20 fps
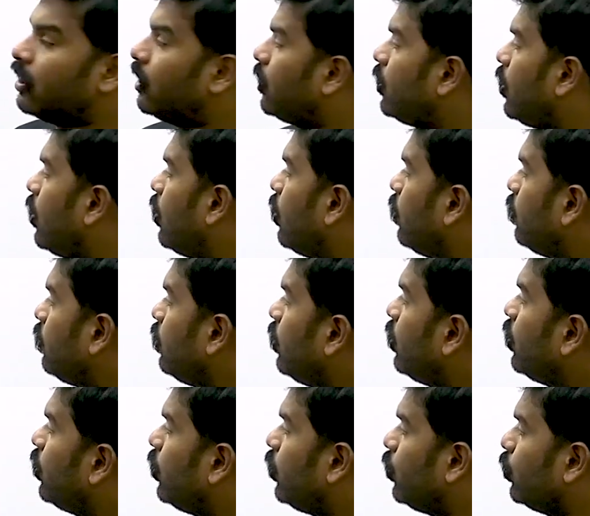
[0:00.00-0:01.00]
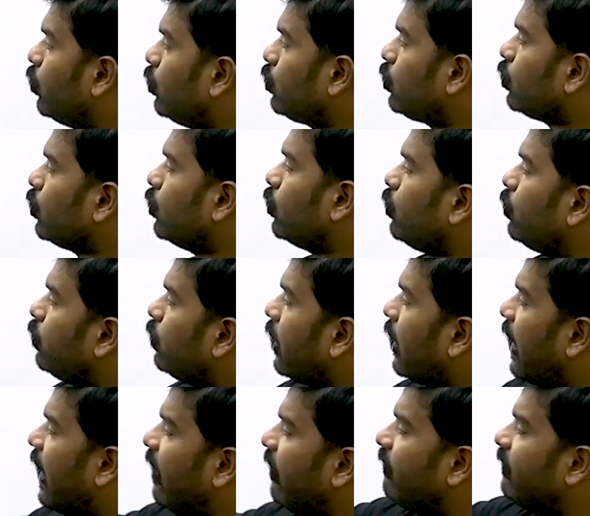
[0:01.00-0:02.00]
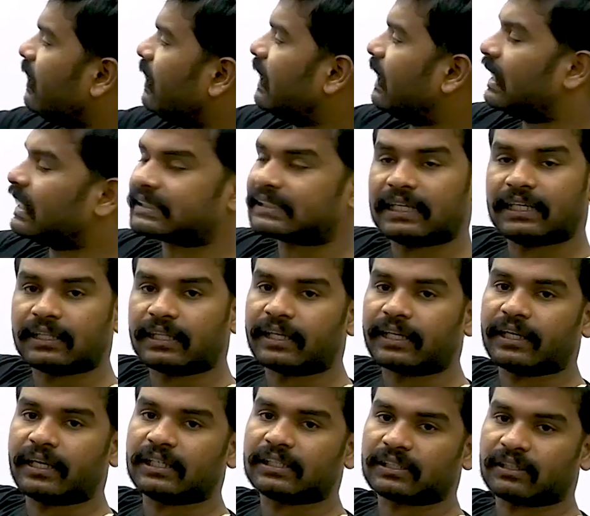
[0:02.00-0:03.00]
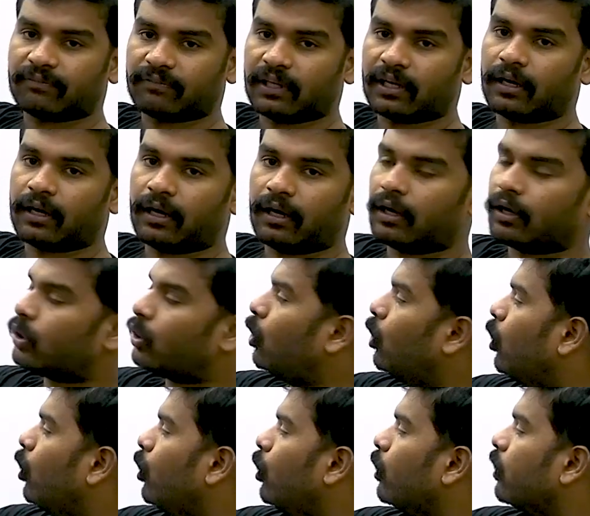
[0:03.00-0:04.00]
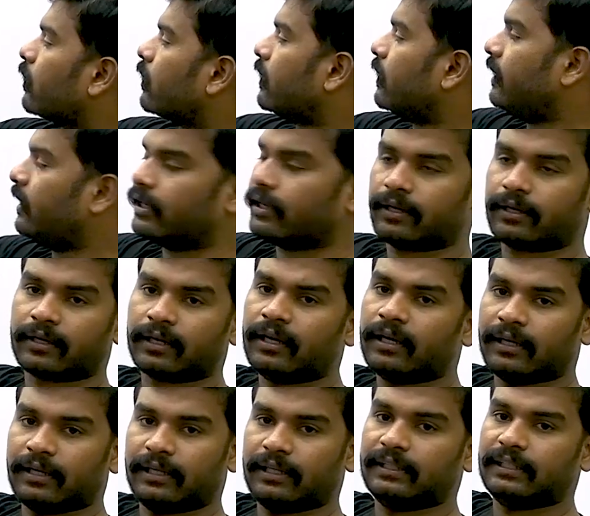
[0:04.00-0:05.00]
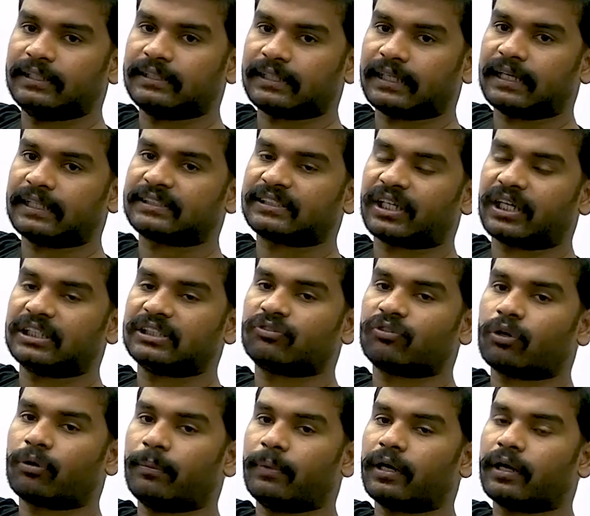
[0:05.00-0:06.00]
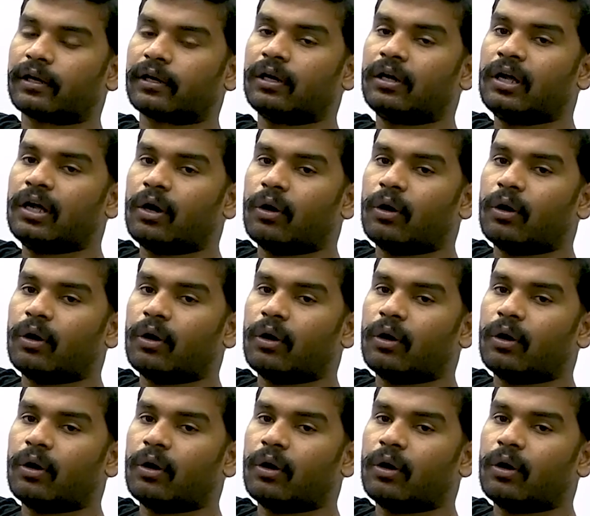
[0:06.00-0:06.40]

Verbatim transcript: Now due to having lesser thickness of the core here in this X transformer,